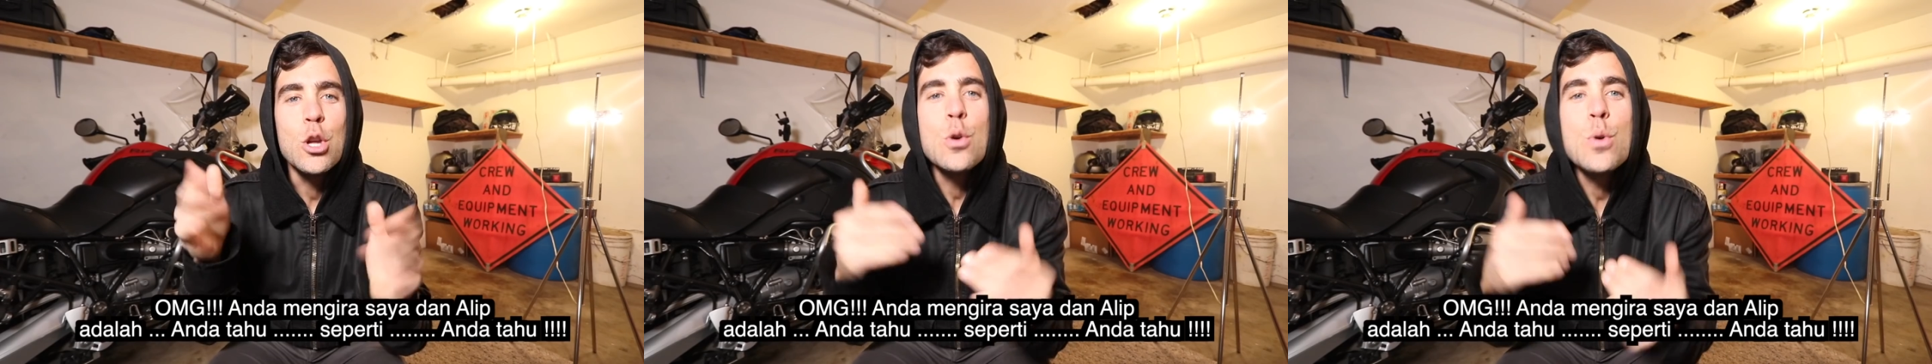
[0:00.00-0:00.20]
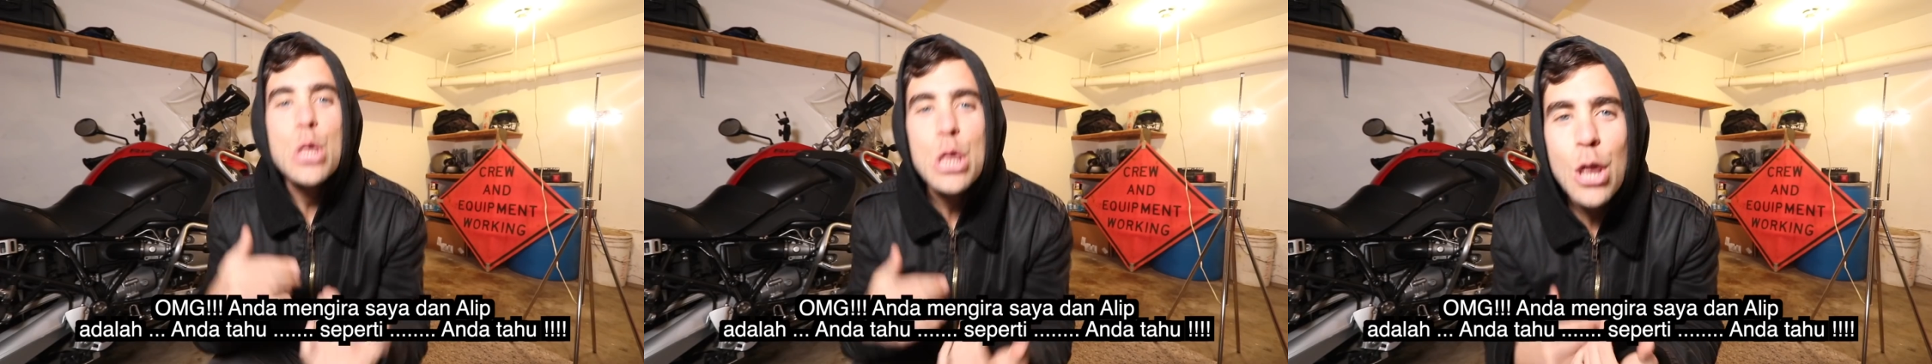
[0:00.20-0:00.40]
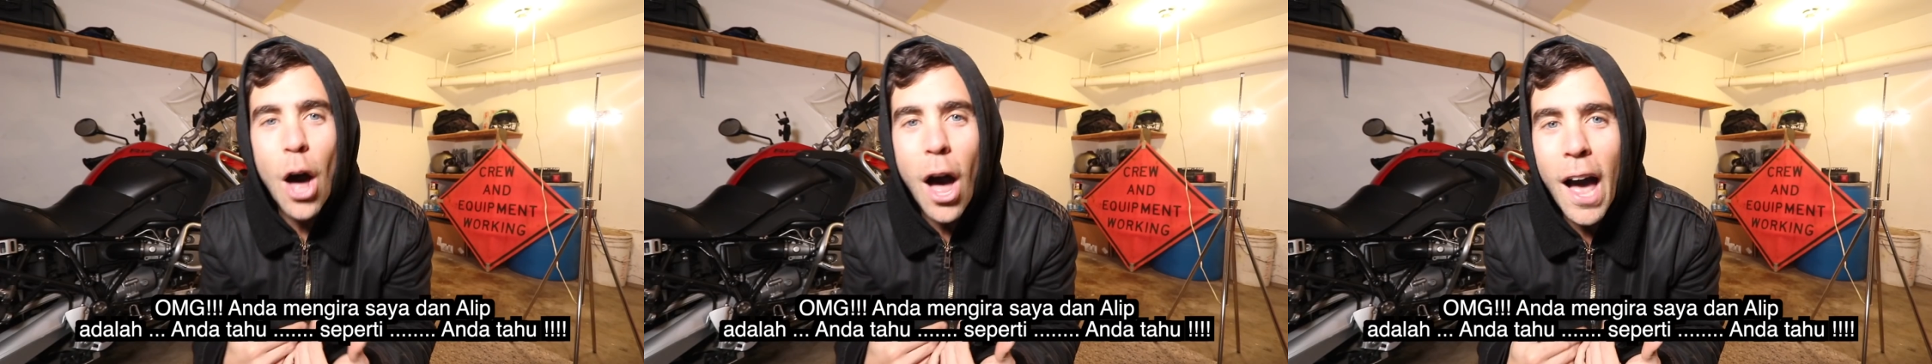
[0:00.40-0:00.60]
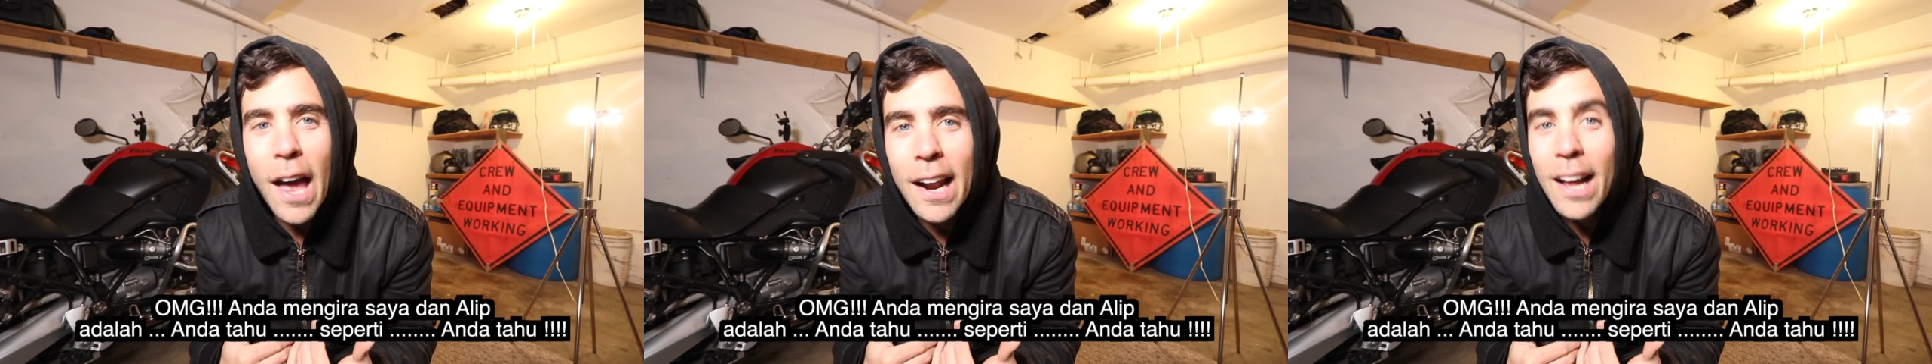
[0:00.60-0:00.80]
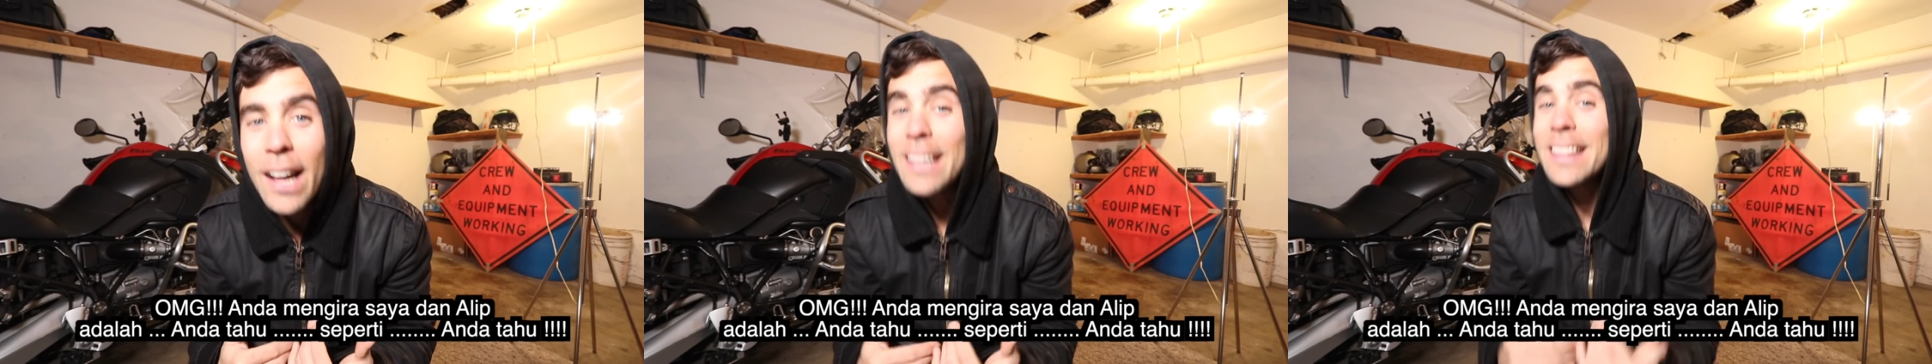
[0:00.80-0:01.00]
You thought
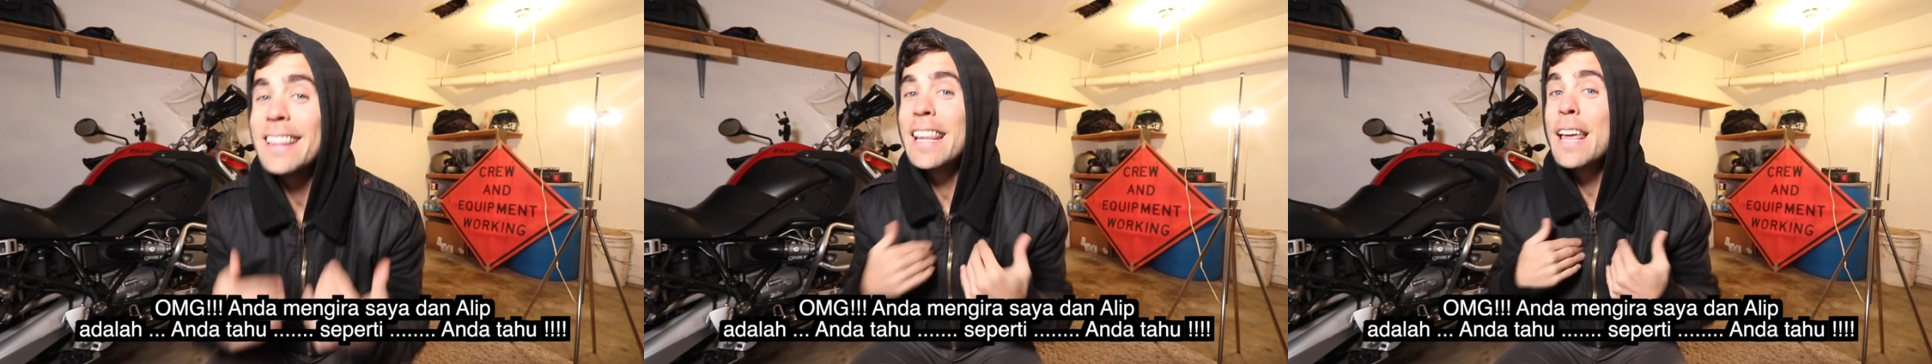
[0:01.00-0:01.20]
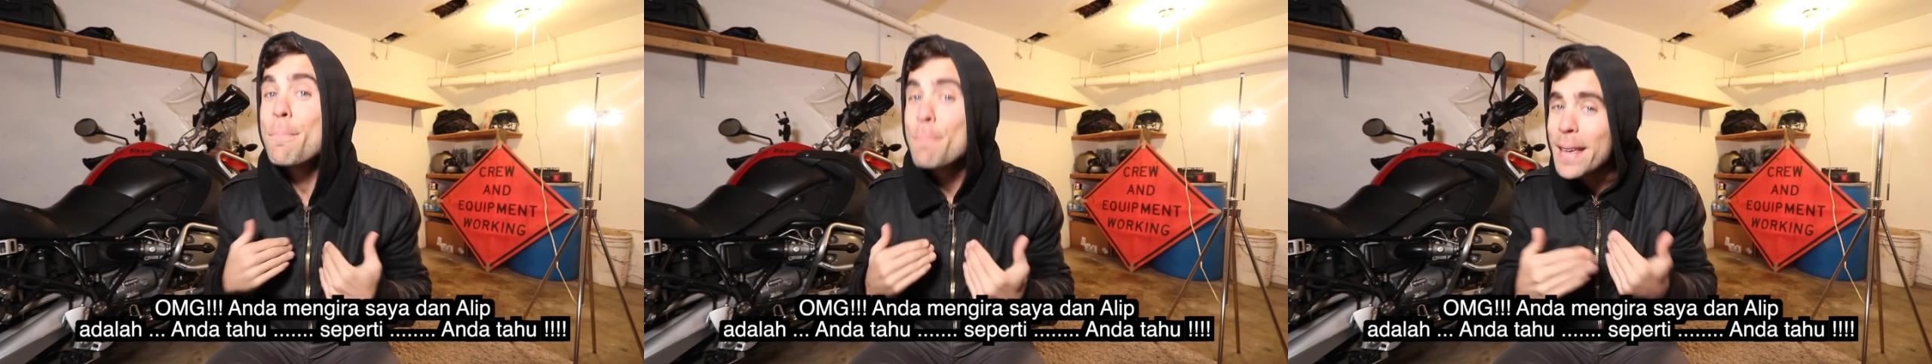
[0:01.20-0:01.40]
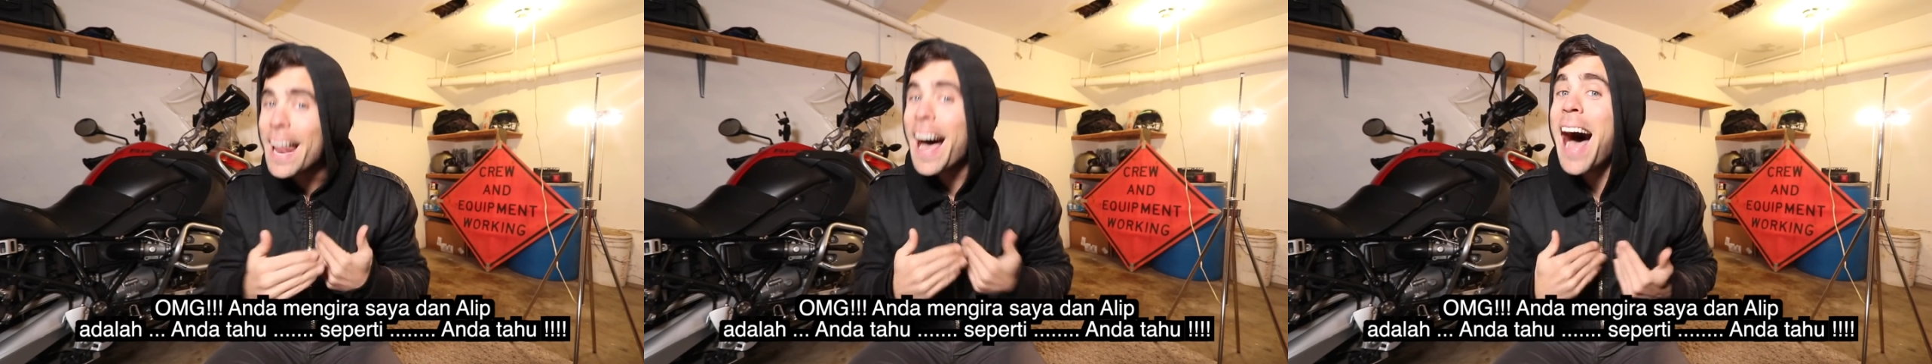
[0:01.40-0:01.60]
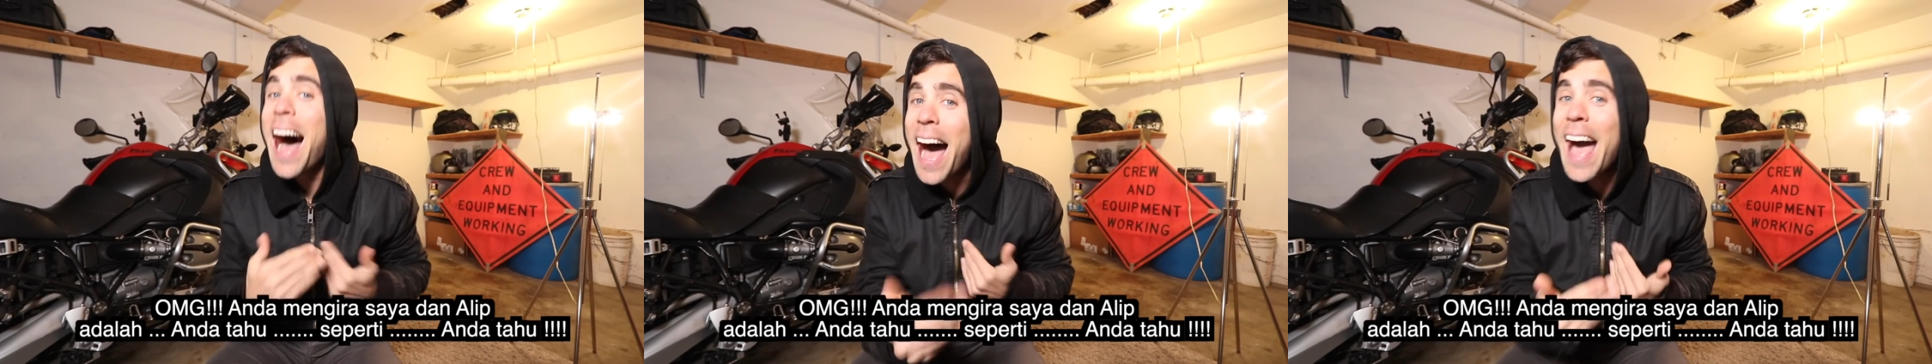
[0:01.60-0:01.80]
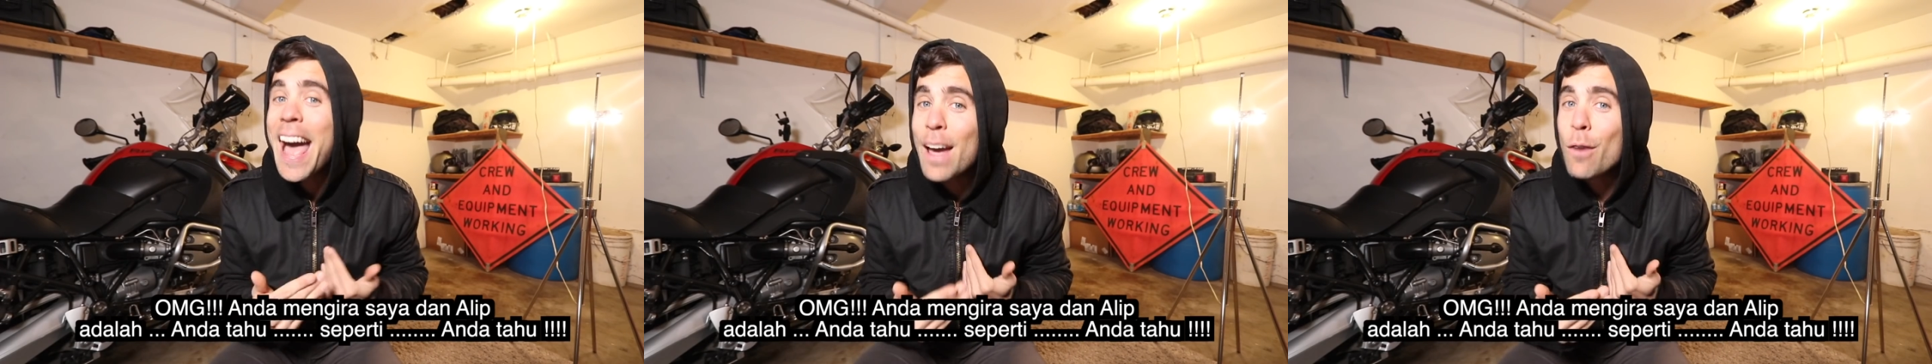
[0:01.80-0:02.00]
Alip and
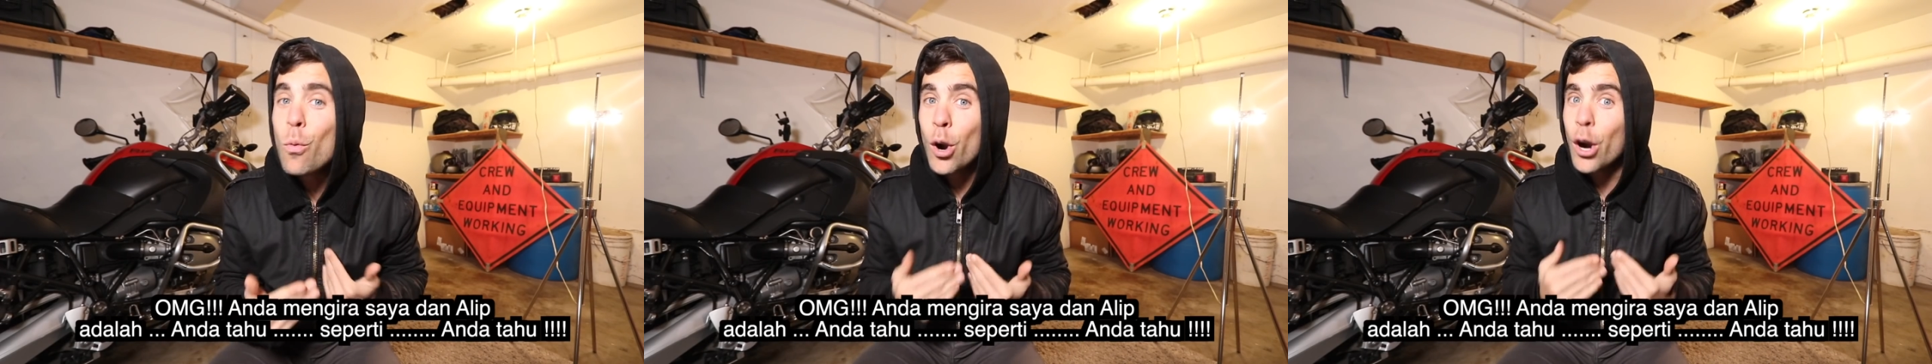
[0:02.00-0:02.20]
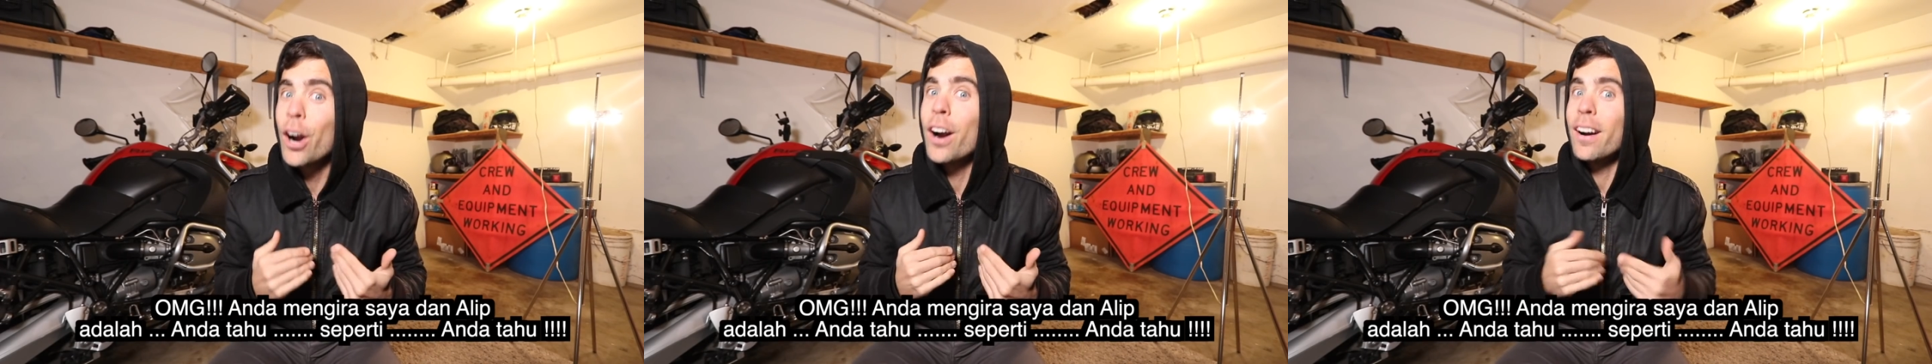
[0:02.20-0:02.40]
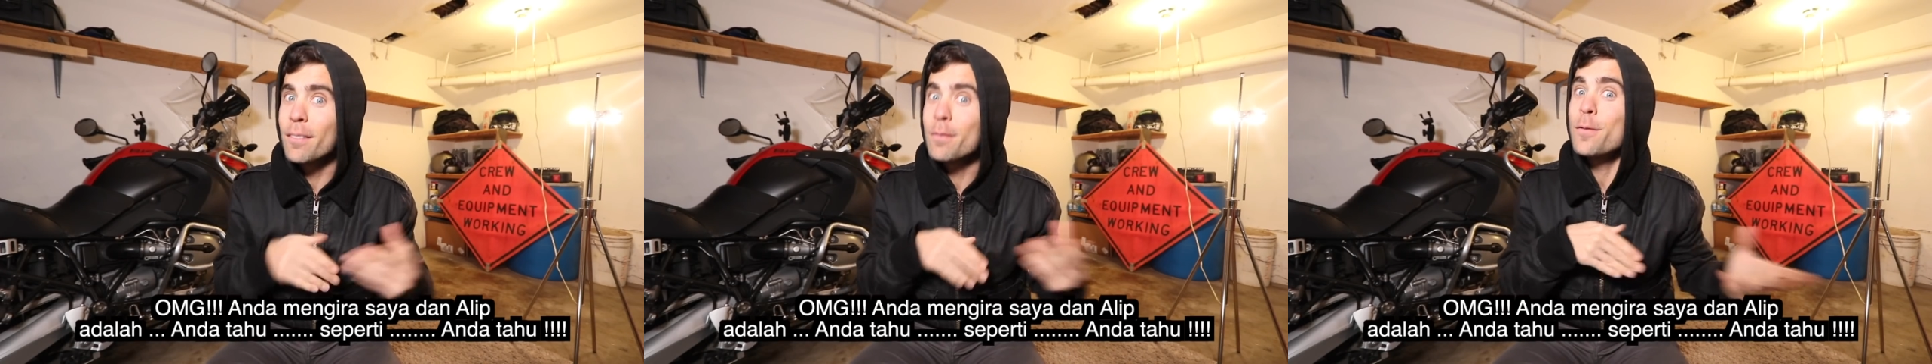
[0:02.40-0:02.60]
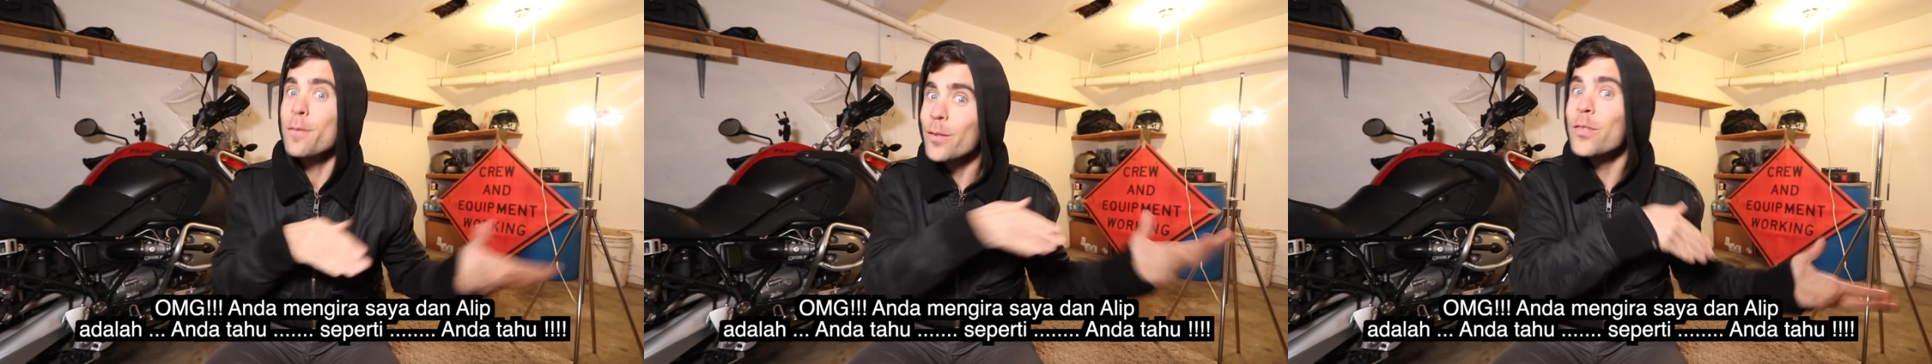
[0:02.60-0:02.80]
I were,